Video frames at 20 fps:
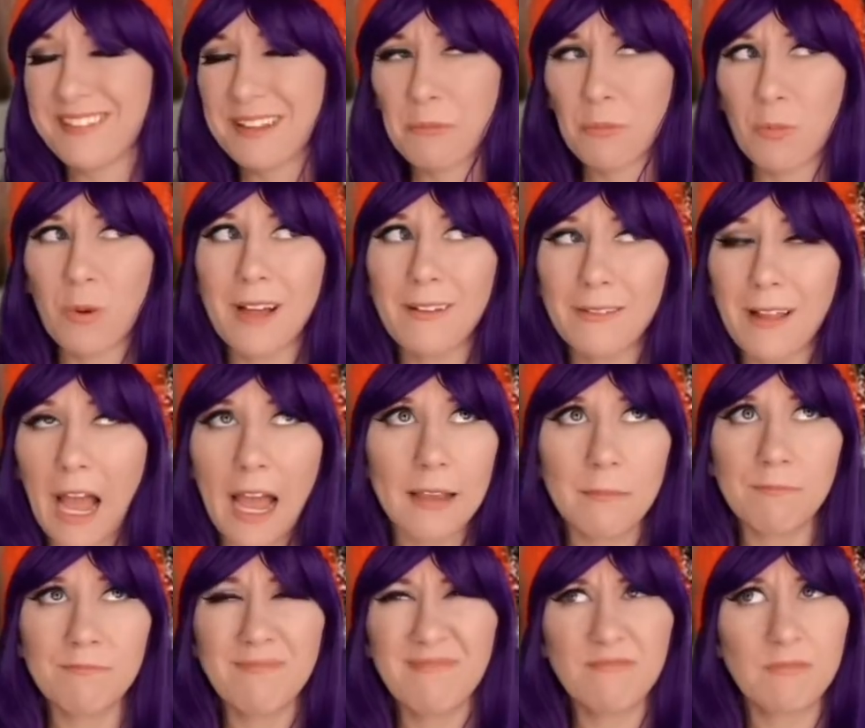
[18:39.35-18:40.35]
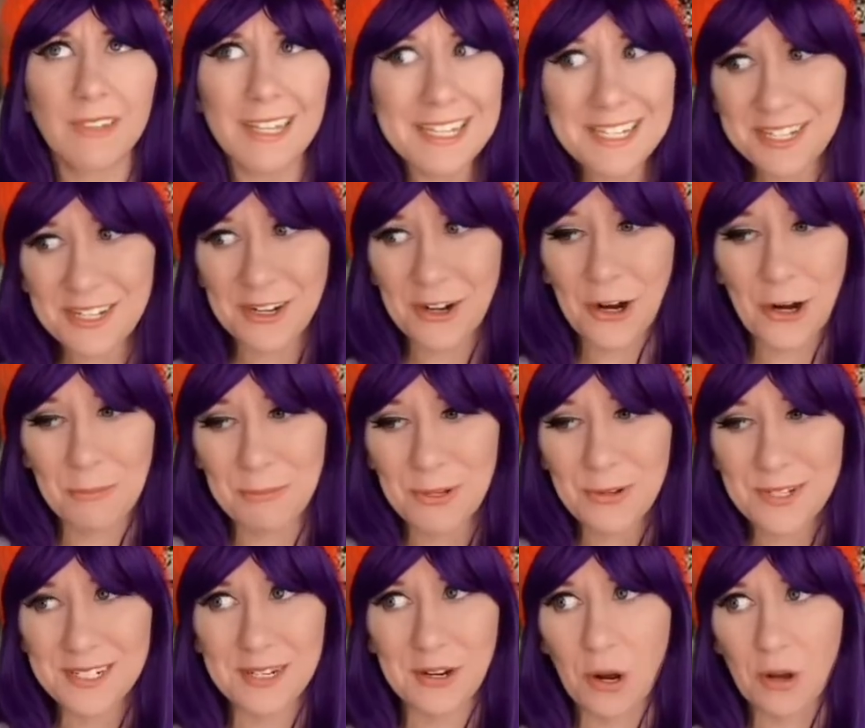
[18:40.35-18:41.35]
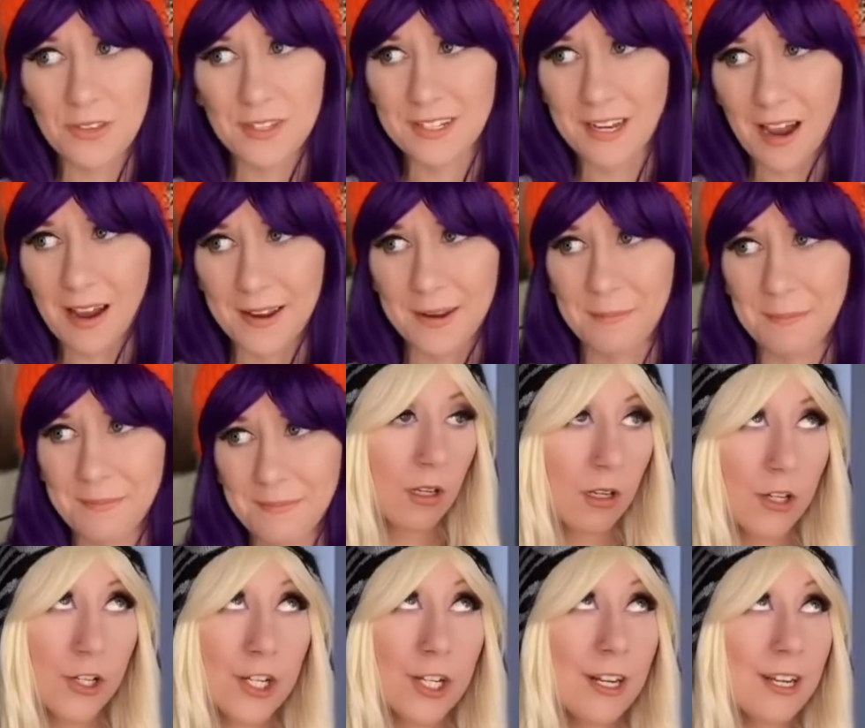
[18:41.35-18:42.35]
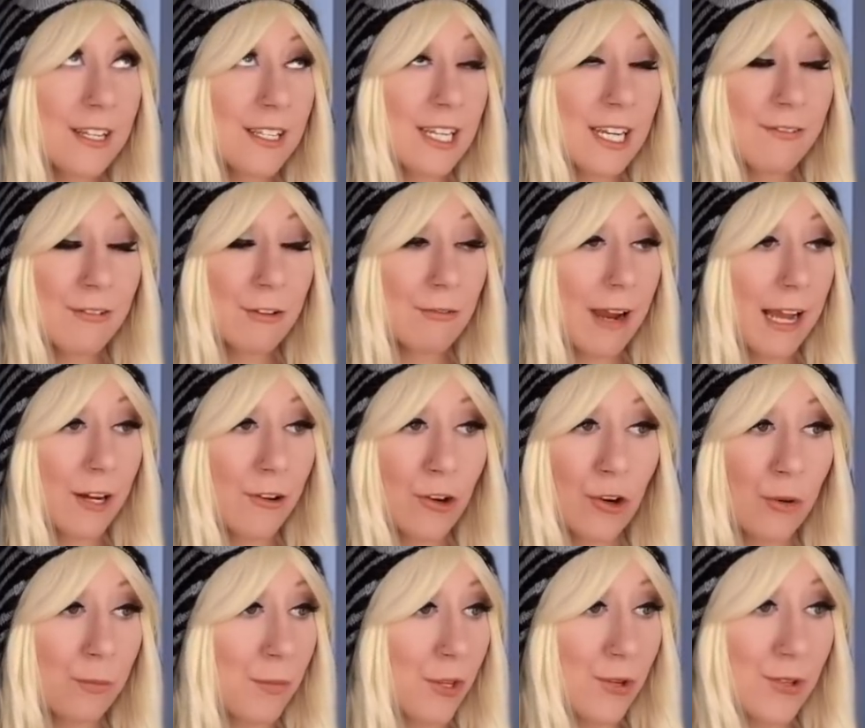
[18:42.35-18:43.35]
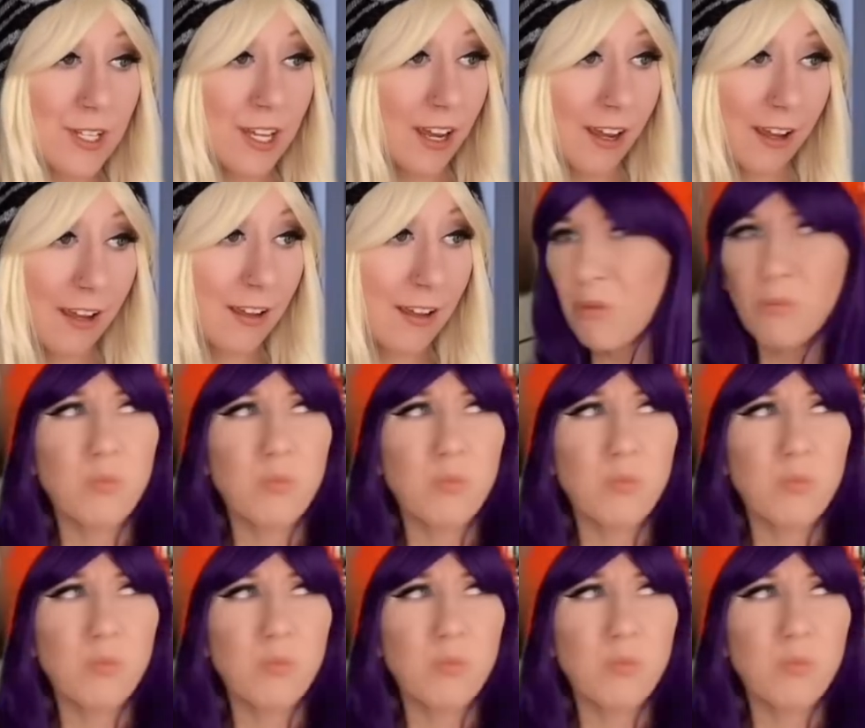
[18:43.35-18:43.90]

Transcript: Well, I listen to her music all the time. She doesn't even write her own music.